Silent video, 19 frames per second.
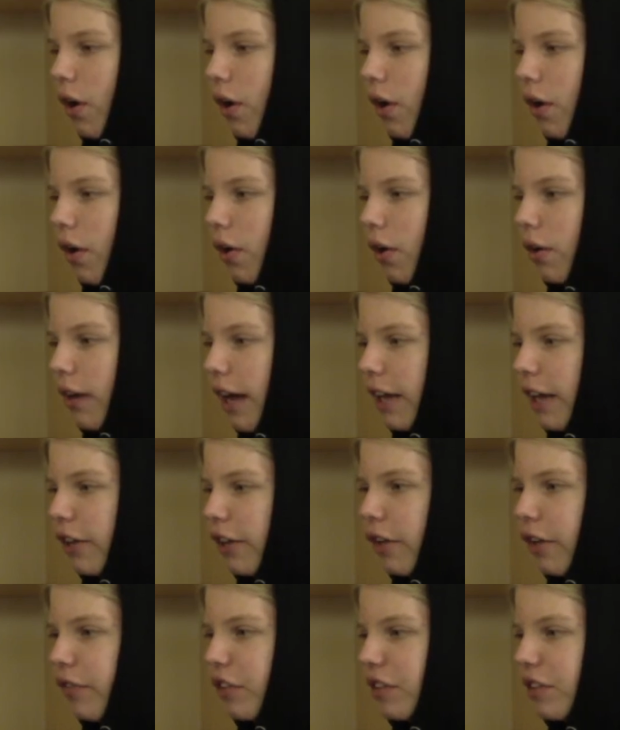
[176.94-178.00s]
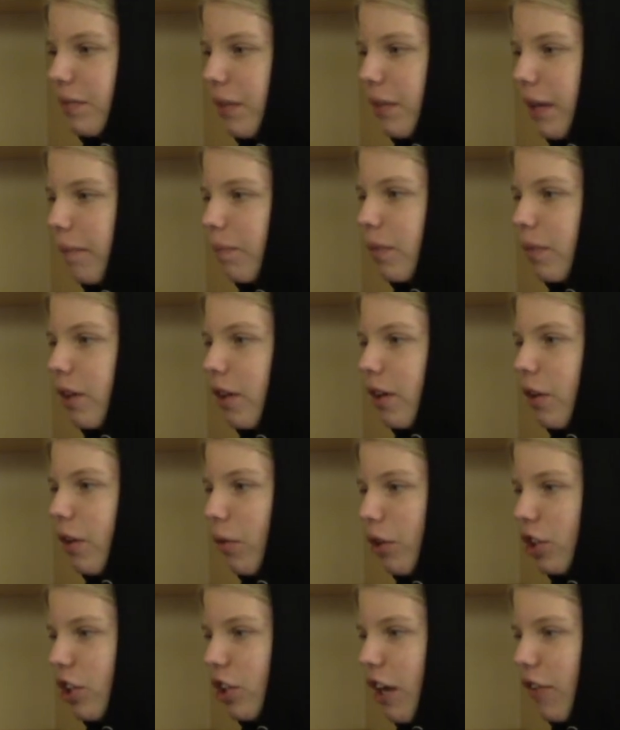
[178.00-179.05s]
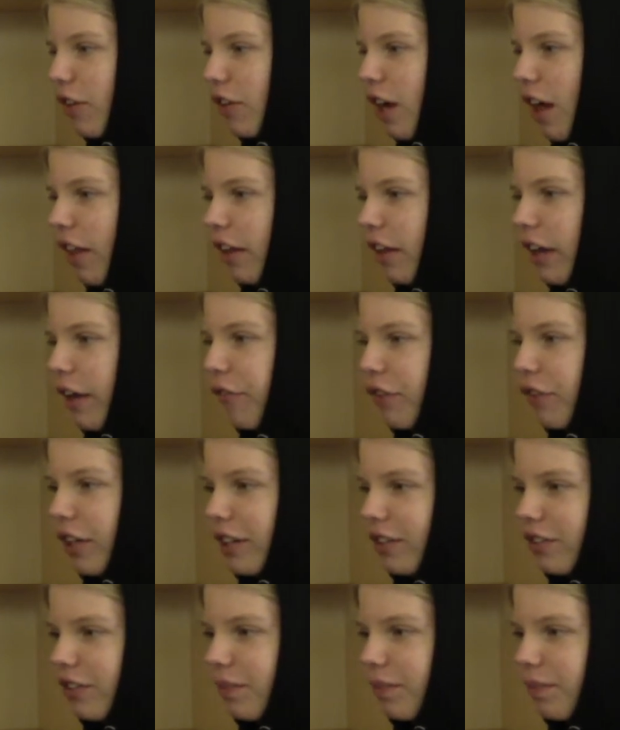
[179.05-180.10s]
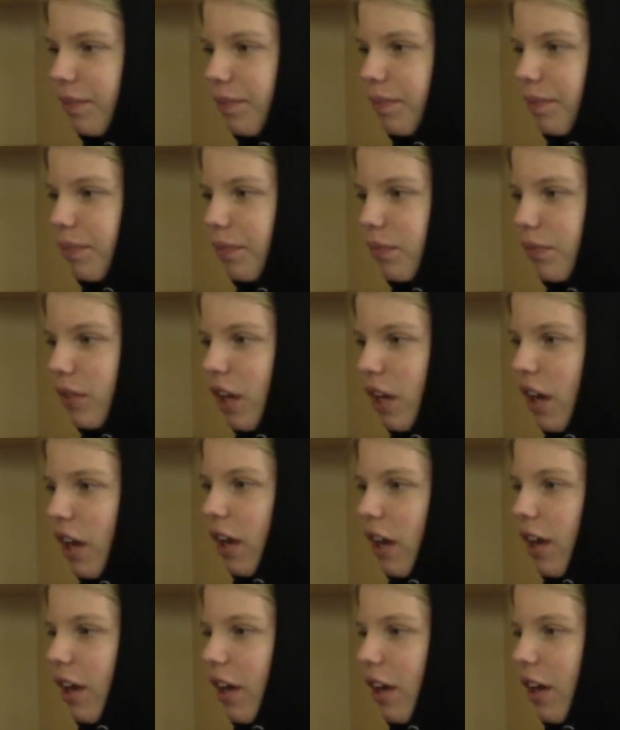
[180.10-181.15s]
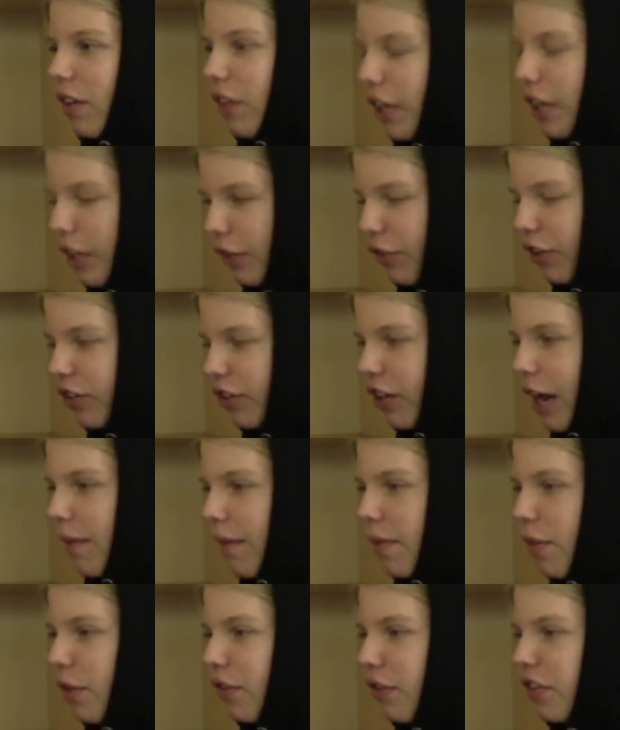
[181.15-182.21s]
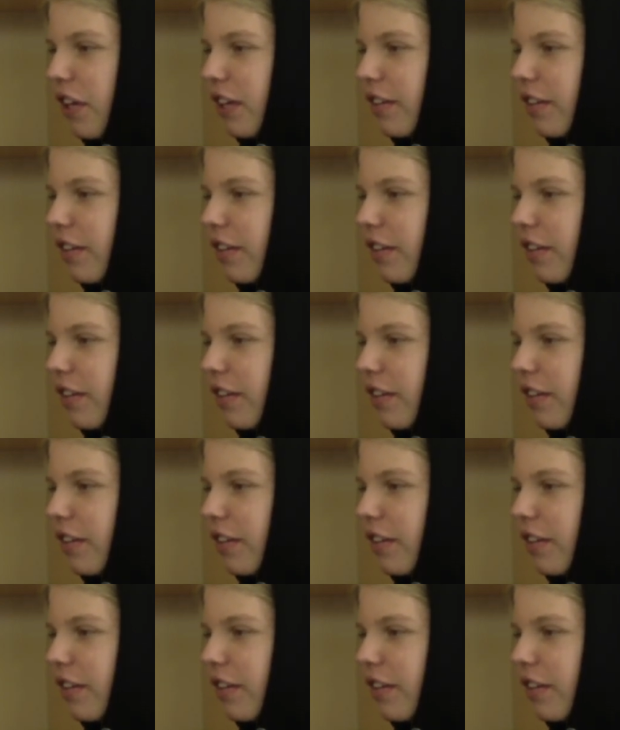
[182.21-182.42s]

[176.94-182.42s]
Okay, you convinced me. We should have a colony on Venus. Thank you for your time, Enthusiastic